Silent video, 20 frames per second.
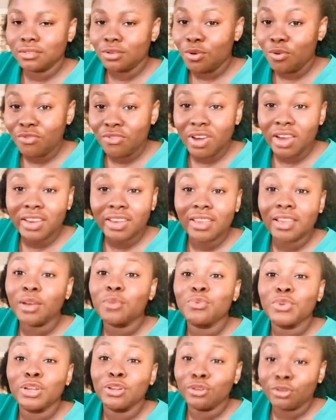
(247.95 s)
over here
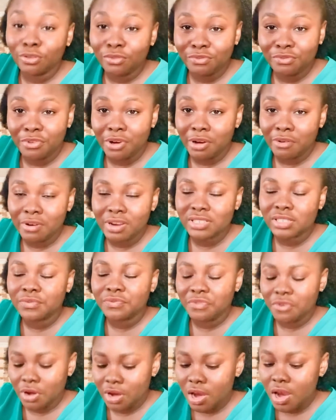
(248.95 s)
we love fragrance
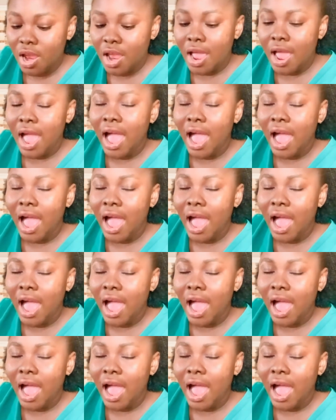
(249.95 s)
free.